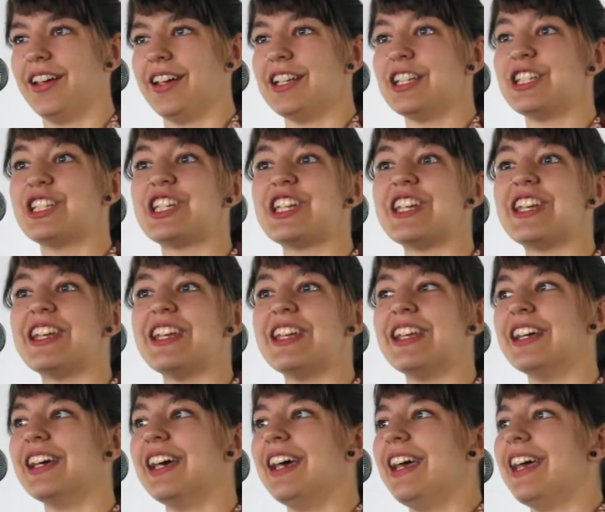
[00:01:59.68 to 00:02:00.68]

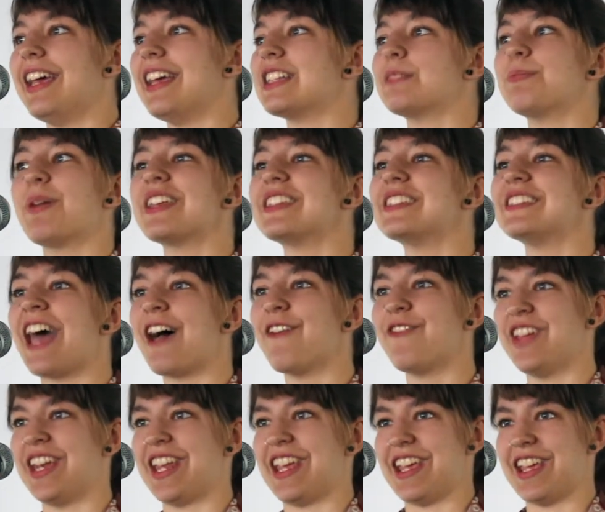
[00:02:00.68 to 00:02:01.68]
She is
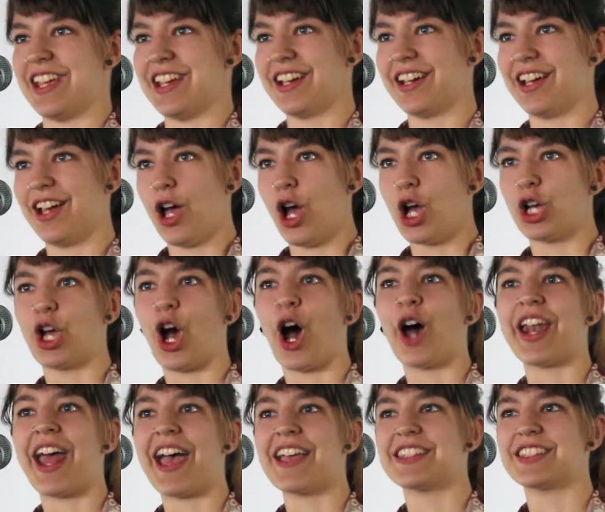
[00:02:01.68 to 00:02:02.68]
Persephone,
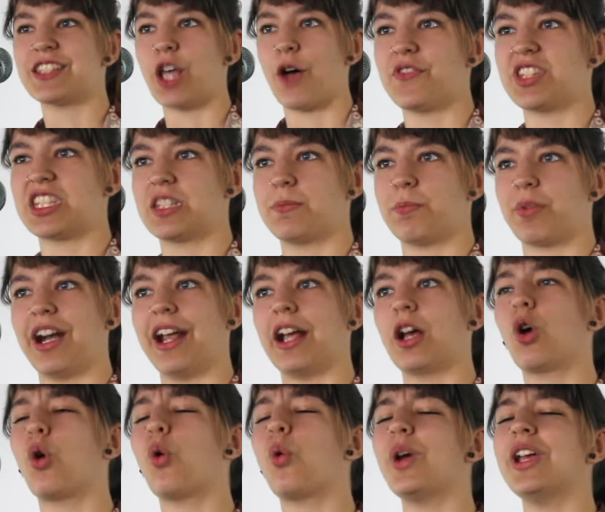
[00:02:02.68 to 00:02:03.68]
goddess spring,
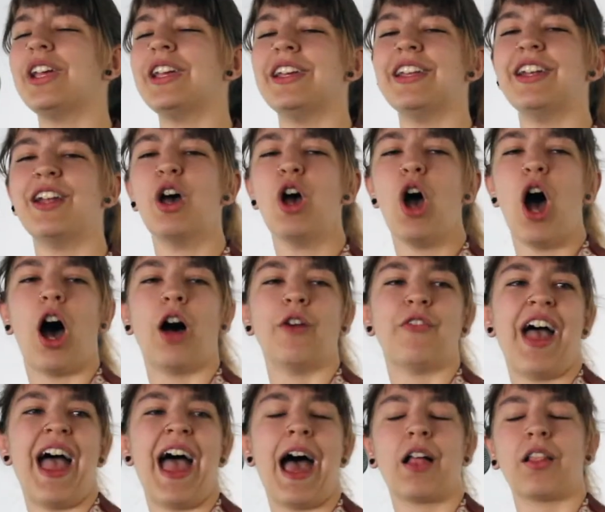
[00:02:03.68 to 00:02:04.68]
queen of
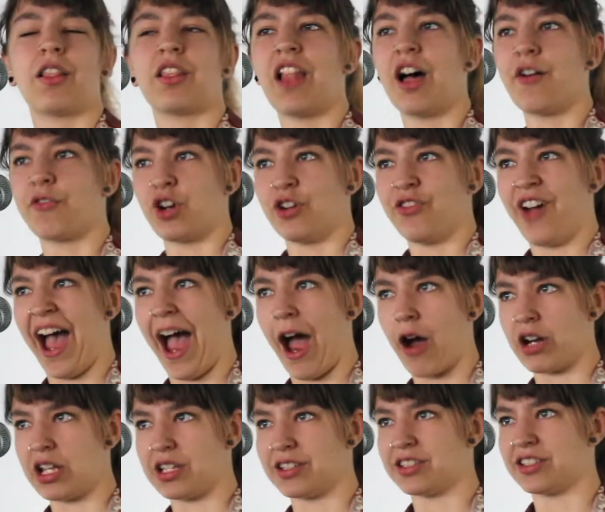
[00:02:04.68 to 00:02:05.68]
hell, lover of
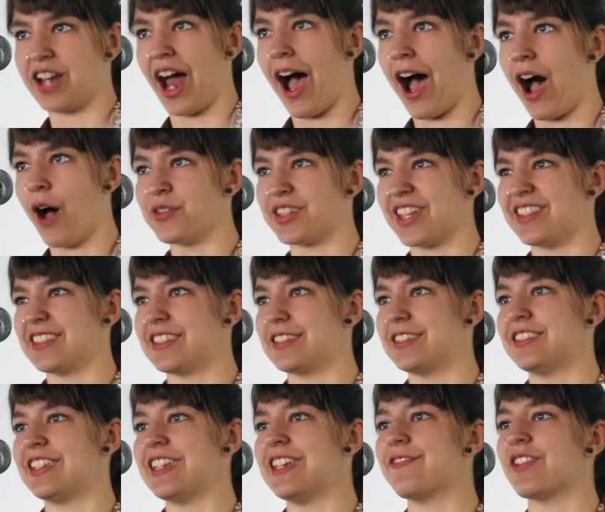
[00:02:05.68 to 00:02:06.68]
Harry Styles and
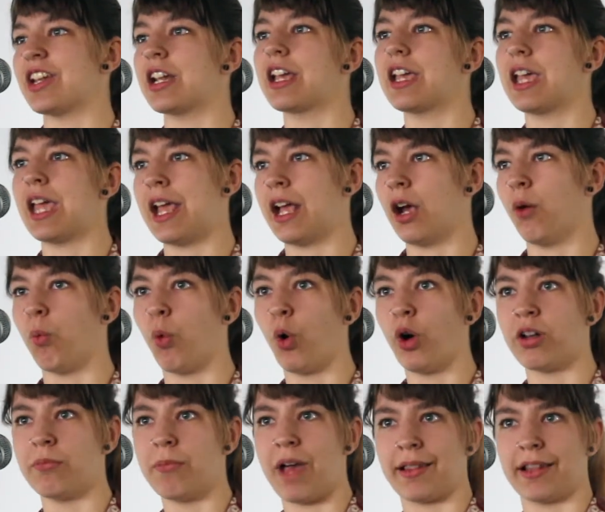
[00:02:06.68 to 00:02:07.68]
Stephen King,
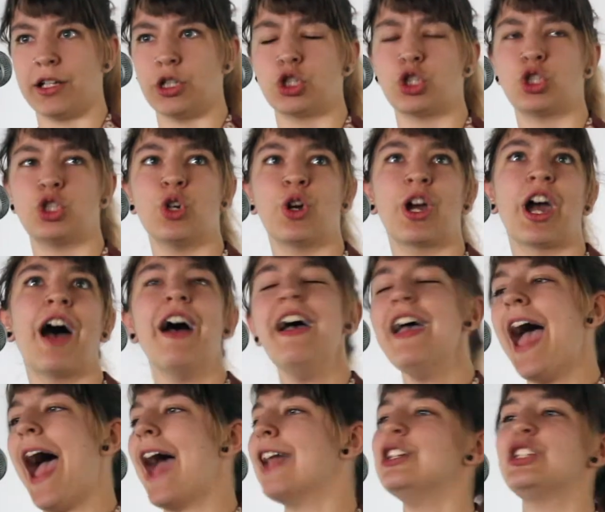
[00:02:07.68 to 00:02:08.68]
watermelon sugar
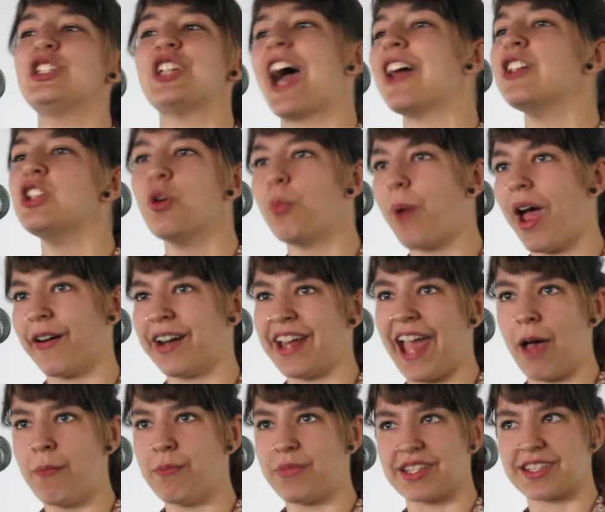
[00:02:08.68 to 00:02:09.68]
and January
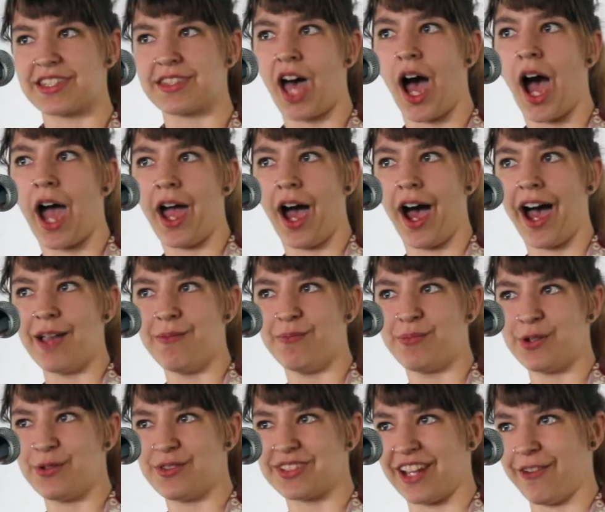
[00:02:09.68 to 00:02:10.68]
embers, thigh-high
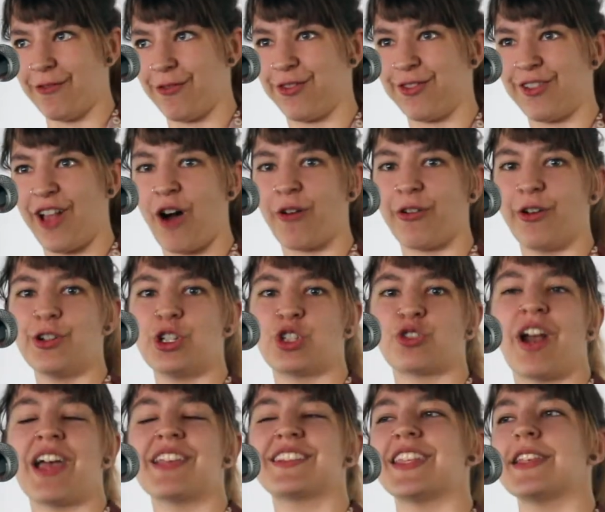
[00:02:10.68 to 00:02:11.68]
boots and floral
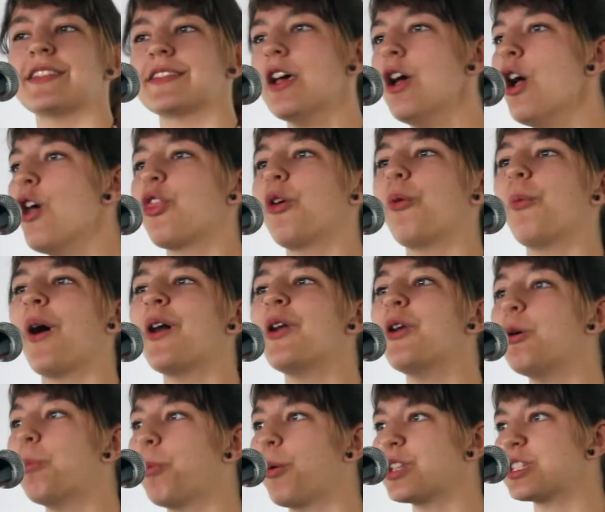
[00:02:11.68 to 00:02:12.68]
dresses, the one
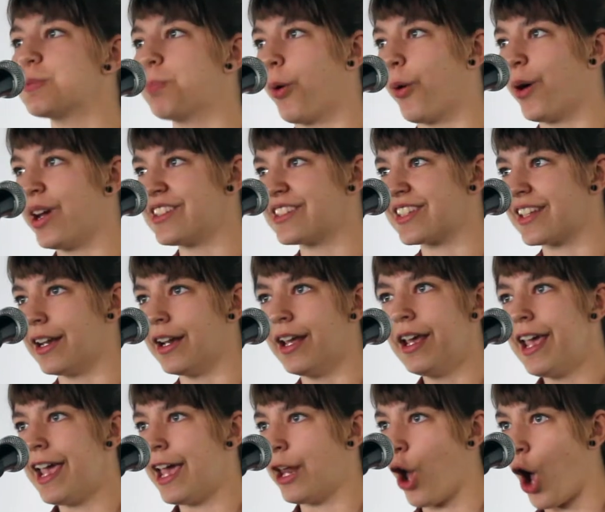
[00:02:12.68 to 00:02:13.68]
who puts poison
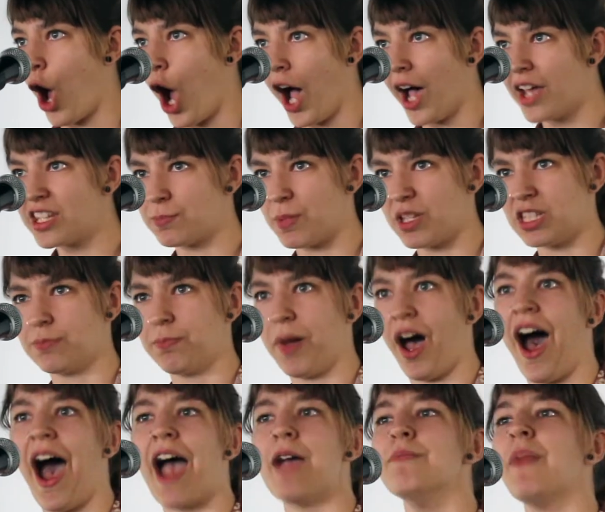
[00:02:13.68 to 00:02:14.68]
in her husband's
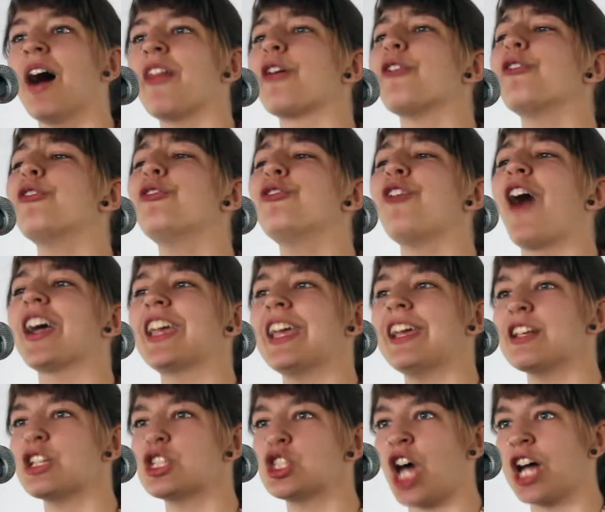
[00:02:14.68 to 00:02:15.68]
pie,
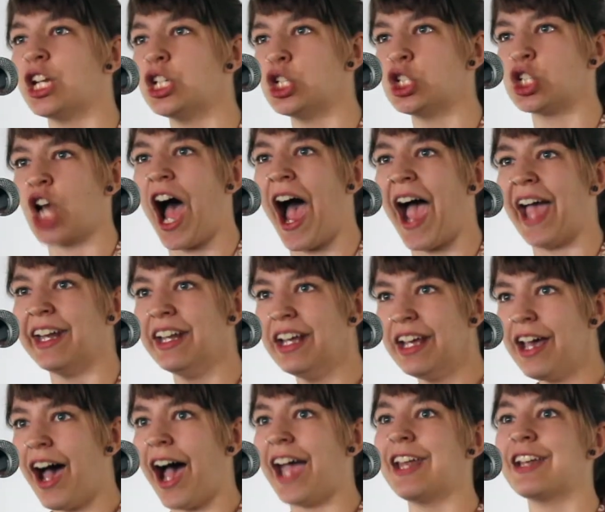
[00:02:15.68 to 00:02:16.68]
motherfucking sunshine.
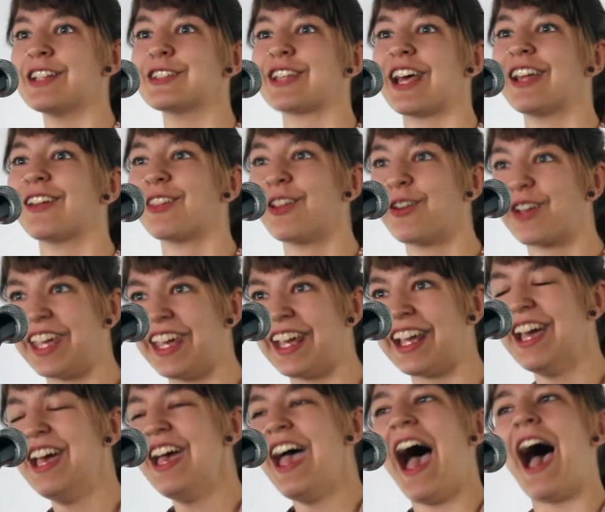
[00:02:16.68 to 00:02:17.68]
It is
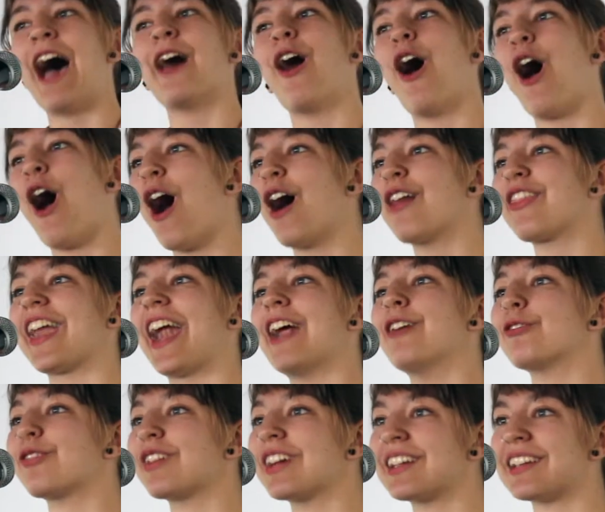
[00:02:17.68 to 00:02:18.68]
looking at her that I
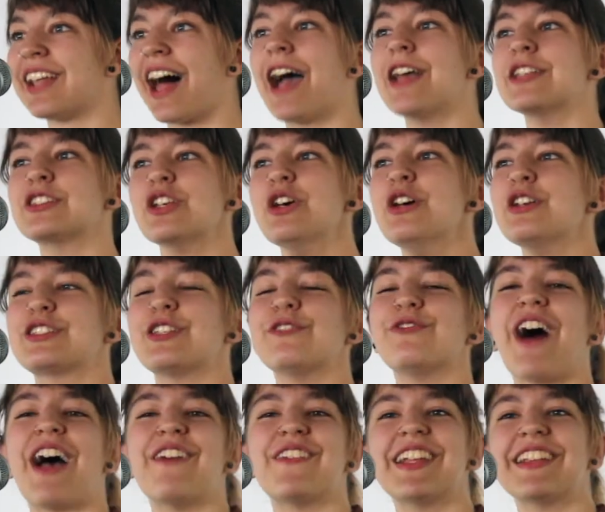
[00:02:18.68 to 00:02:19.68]
realize
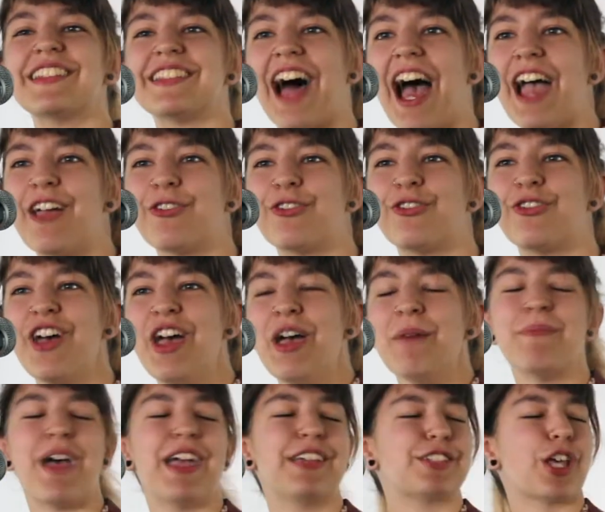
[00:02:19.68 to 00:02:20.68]
surviving life
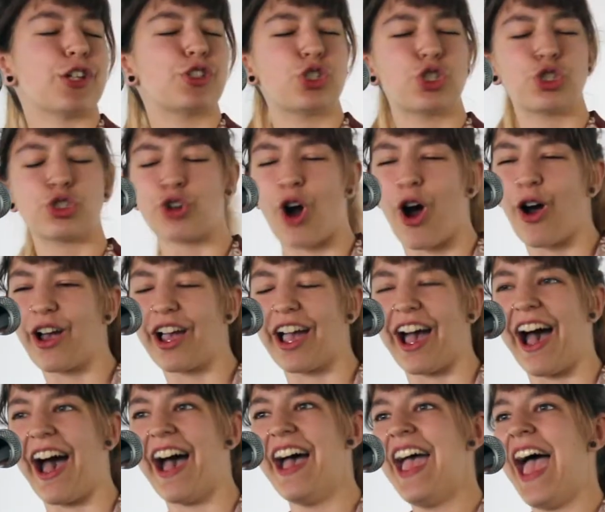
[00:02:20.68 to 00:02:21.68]
makes us
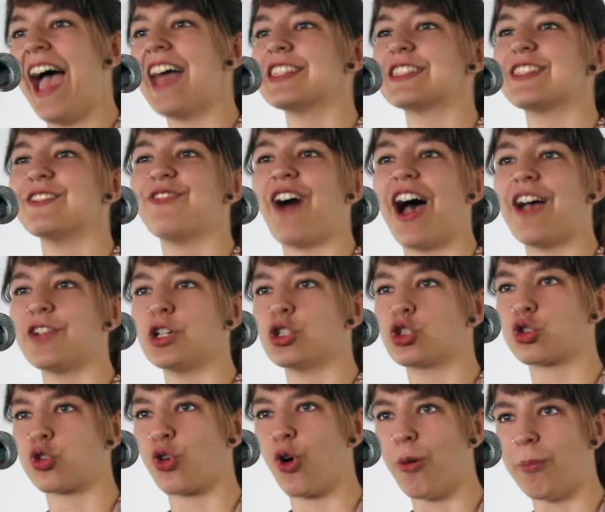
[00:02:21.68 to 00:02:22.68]
stronger and surviving
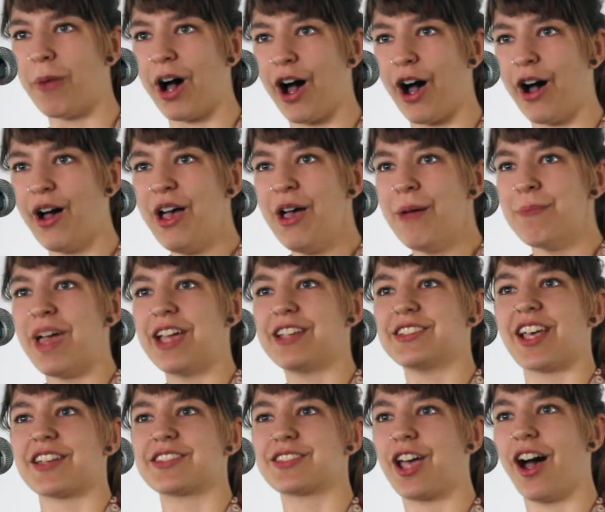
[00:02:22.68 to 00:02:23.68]
trauma makes
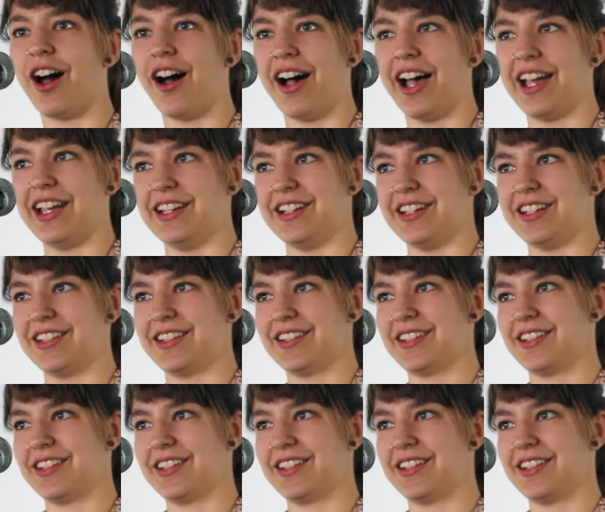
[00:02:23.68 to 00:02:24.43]
us kind.